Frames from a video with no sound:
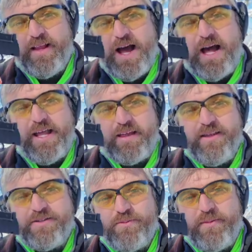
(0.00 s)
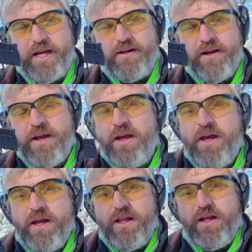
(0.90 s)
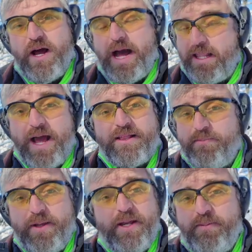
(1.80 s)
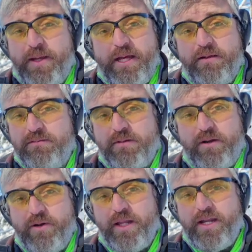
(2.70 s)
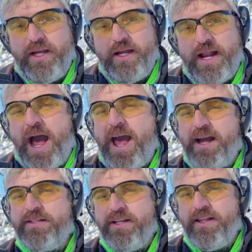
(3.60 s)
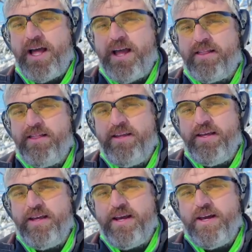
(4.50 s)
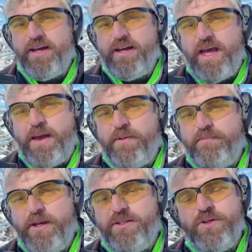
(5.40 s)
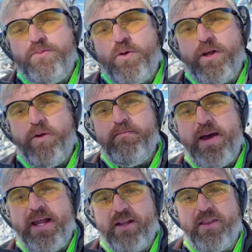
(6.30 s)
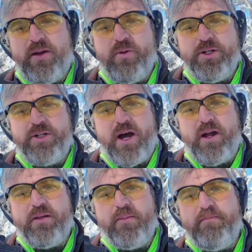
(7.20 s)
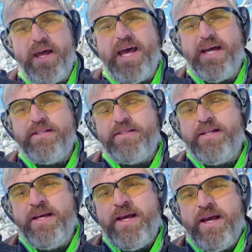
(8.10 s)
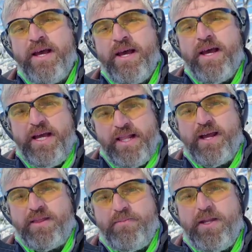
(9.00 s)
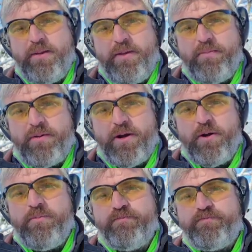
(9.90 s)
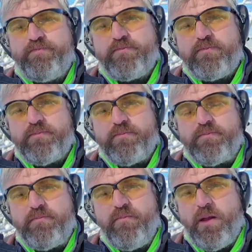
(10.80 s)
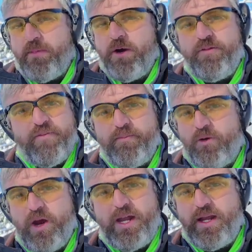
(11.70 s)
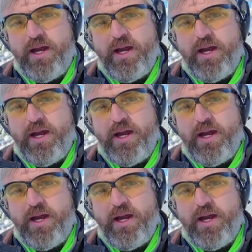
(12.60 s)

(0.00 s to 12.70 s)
I like this one better. I like the PDP, I really did. I actually liked the M&P 2.0 metal that we shot the best. He liked the PDP Pro. Both of them great